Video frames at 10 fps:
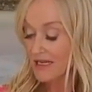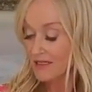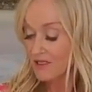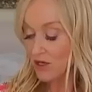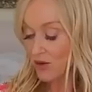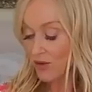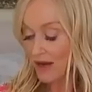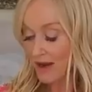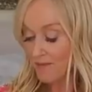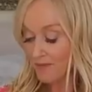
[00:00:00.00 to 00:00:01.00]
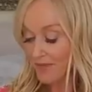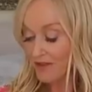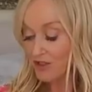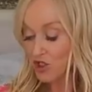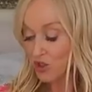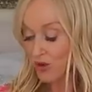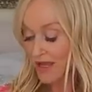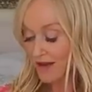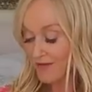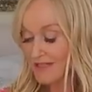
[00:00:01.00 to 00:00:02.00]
So The Joy of,